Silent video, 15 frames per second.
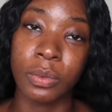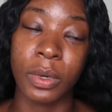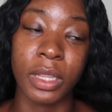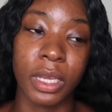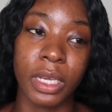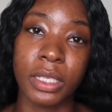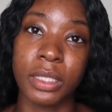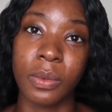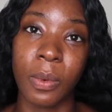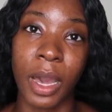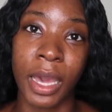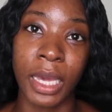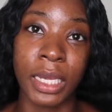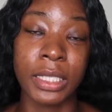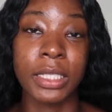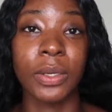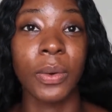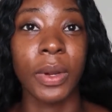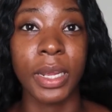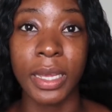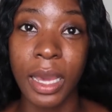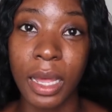whether it's white
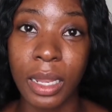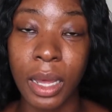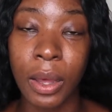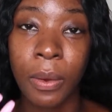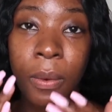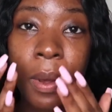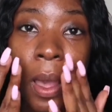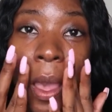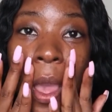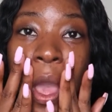or yellow.